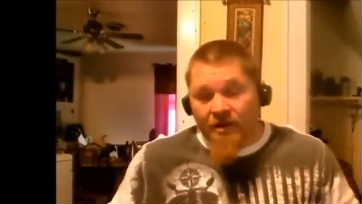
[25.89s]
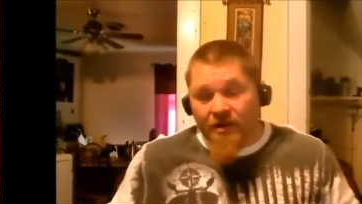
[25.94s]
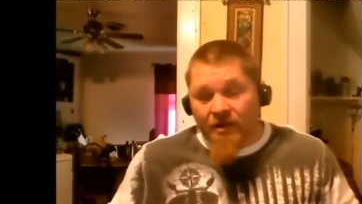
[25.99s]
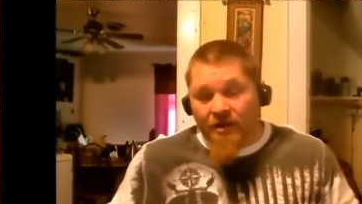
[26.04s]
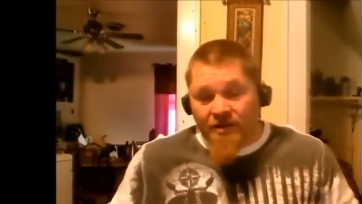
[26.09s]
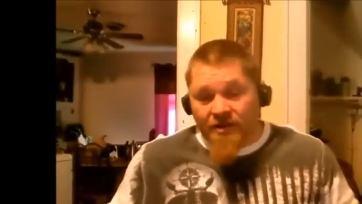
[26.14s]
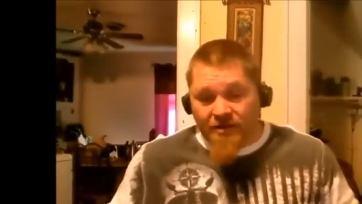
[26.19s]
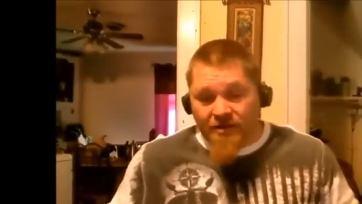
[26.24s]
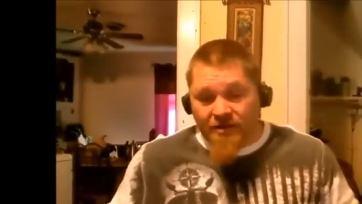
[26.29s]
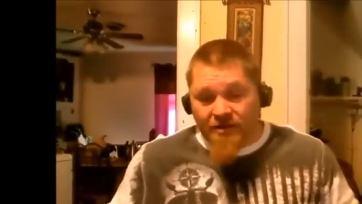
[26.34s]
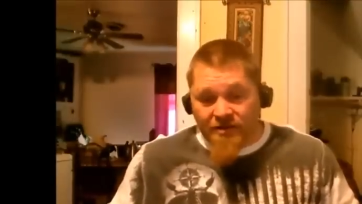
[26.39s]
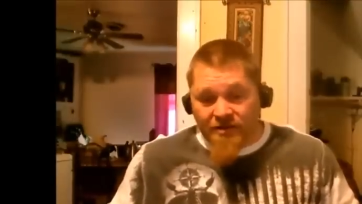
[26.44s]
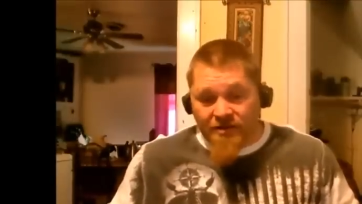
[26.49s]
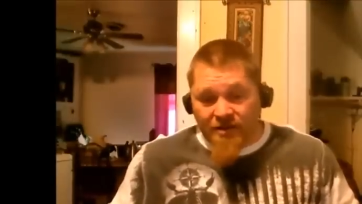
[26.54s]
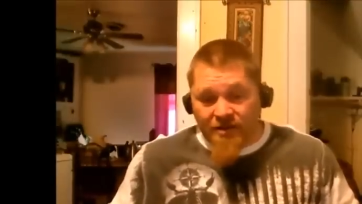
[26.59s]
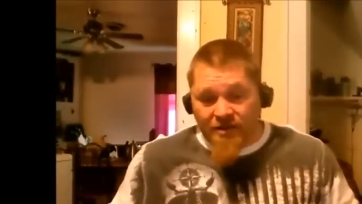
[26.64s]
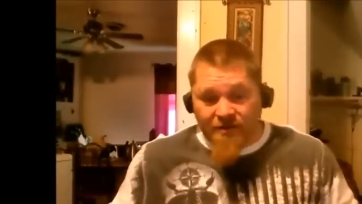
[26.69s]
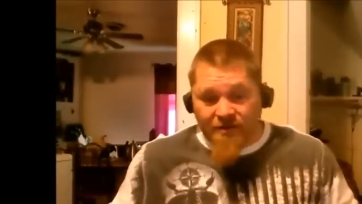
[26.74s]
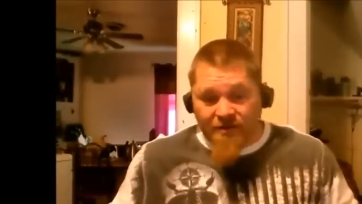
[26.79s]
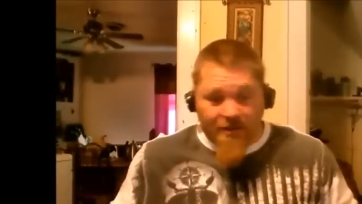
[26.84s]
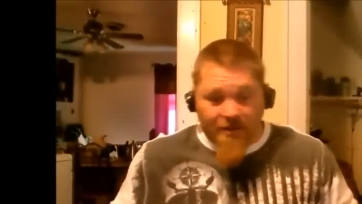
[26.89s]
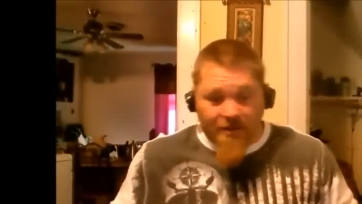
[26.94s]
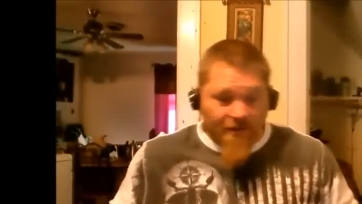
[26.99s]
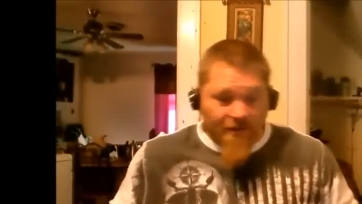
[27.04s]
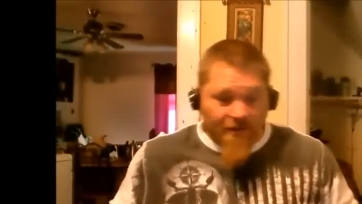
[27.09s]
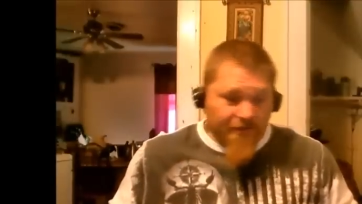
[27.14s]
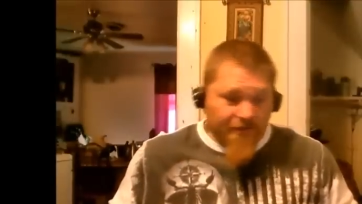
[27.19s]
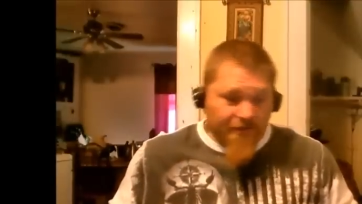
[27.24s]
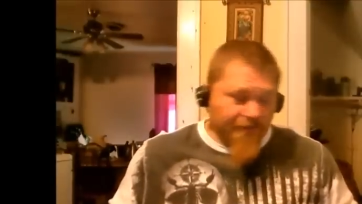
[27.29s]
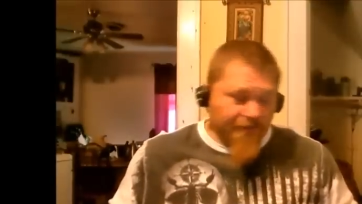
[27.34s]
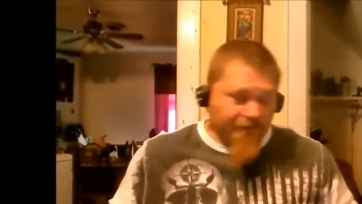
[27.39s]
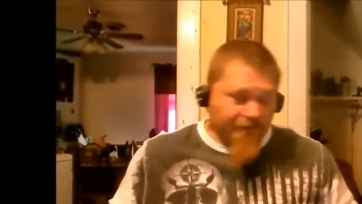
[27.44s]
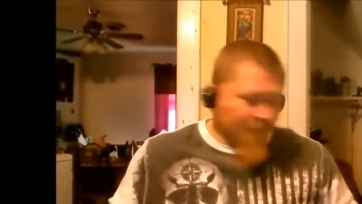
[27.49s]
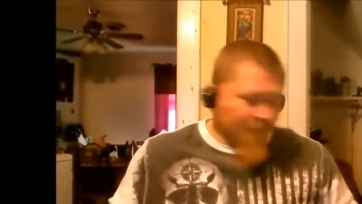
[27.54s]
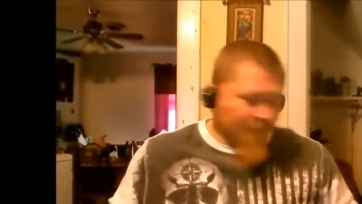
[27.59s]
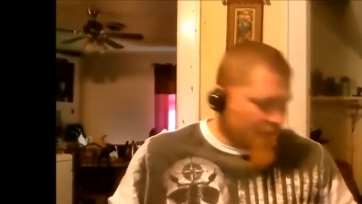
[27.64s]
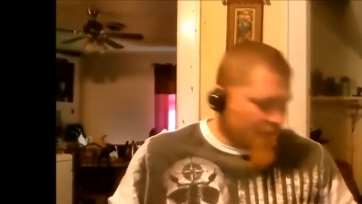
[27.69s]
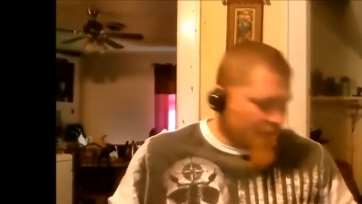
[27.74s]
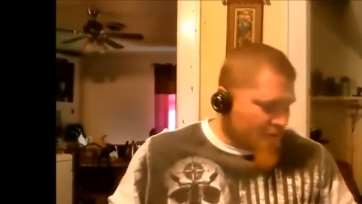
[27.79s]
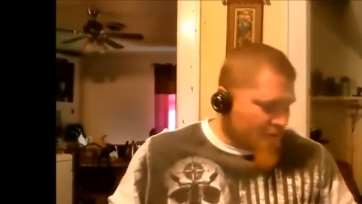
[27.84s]
It still sucks, but whatever.
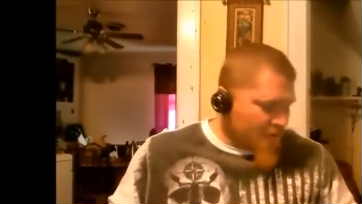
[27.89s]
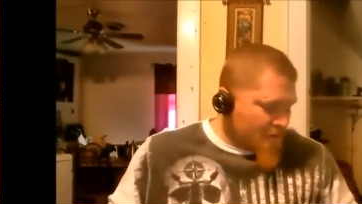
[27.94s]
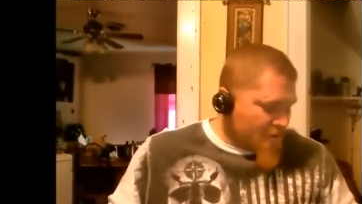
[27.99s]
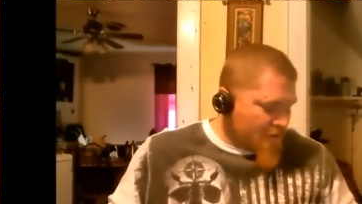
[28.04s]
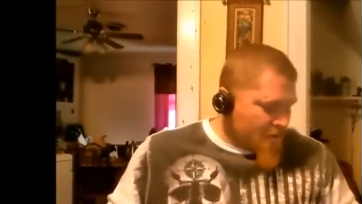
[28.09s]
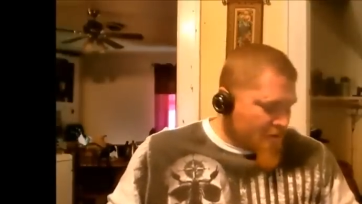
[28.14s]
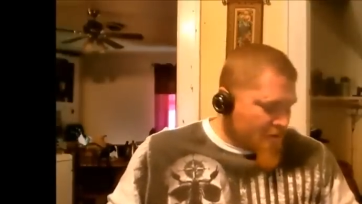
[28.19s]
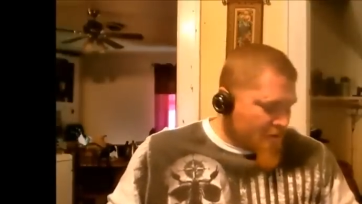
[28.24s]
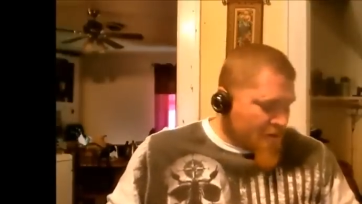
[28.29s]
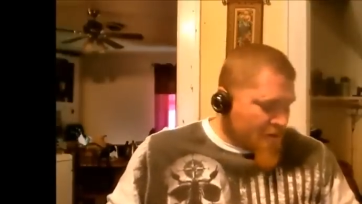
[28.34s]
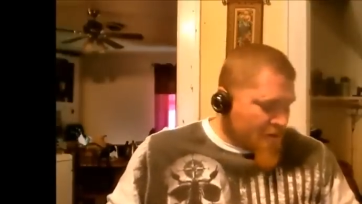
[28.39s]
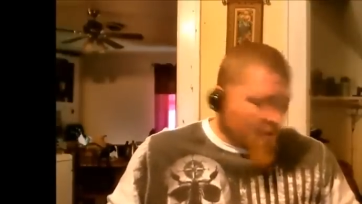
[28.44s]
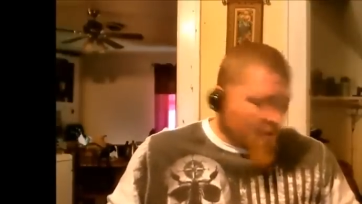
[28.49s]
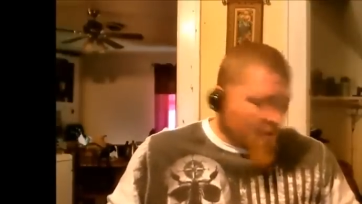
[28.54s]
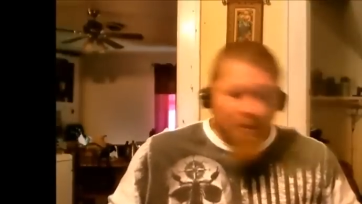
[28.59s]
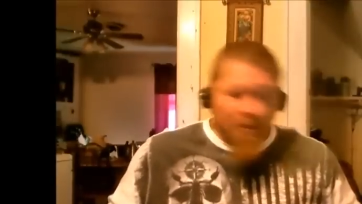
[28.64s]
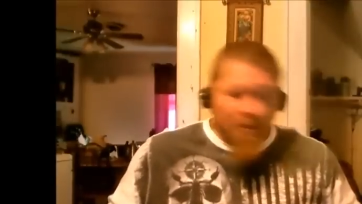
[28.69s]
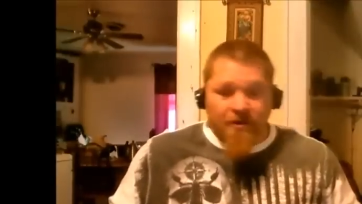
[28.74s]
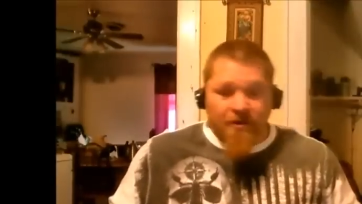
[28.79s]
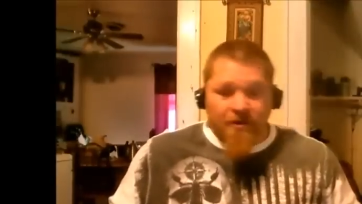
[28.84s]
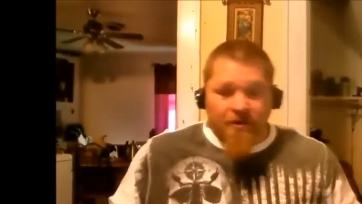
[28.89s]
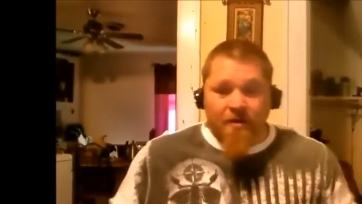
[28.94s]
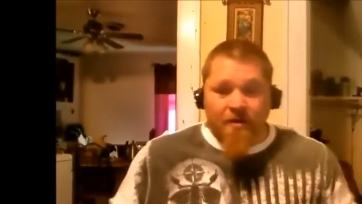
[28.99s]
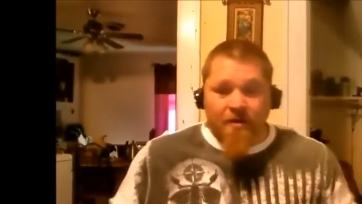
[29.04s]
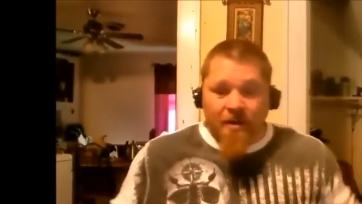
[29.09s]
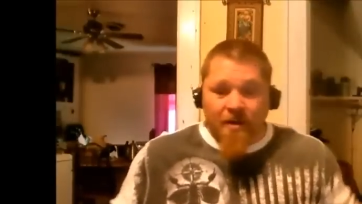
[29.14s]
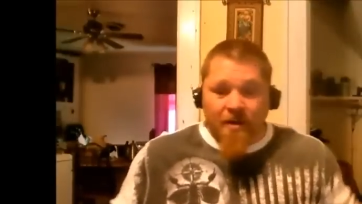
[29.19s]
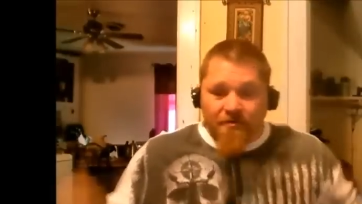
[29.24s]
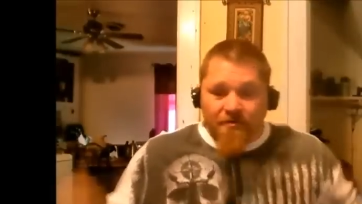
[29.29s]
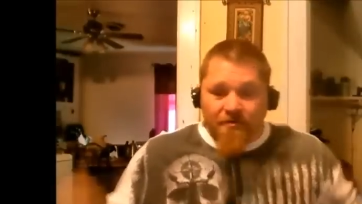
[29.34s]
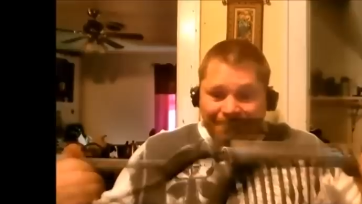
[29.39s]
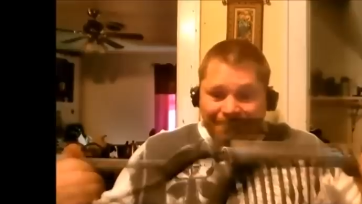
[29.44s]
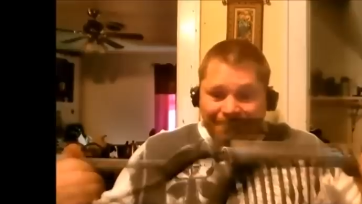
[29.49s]
We're going to talk about